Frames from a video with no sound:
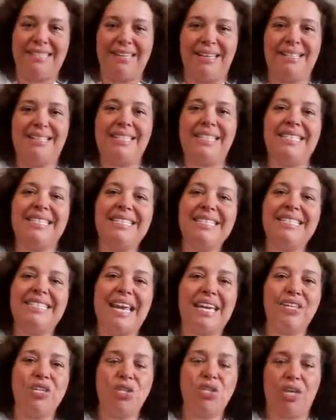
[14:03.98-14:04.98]
It's an
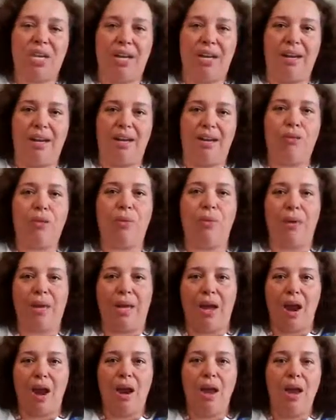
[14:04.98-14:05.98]
extension of who we
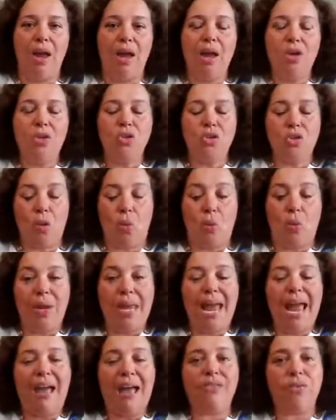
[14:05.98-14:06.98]
are. So
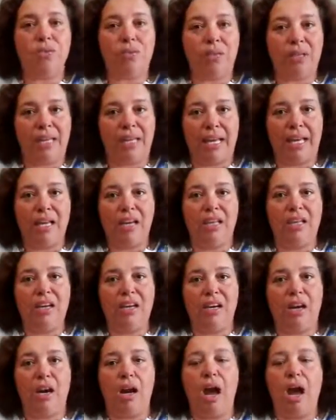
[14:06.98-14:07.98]
we have to really get
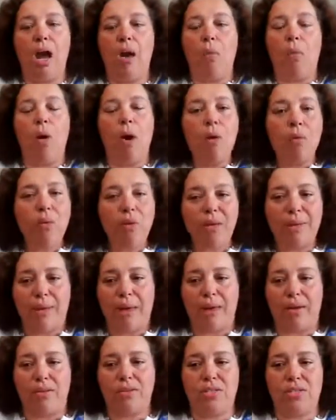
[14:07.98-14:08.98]
clear on what really
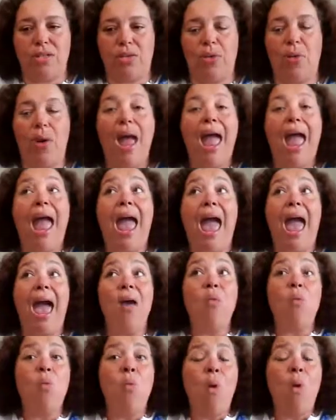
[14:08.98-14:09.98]
matters to you
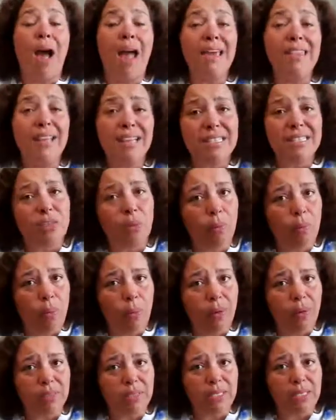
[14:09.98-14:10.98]
and why that's so
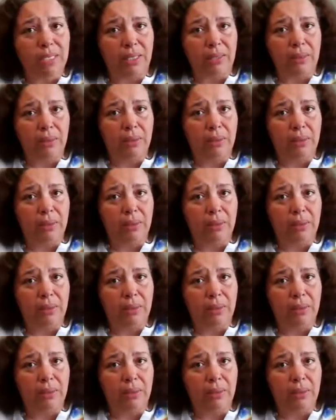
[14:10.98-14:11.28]
important to you.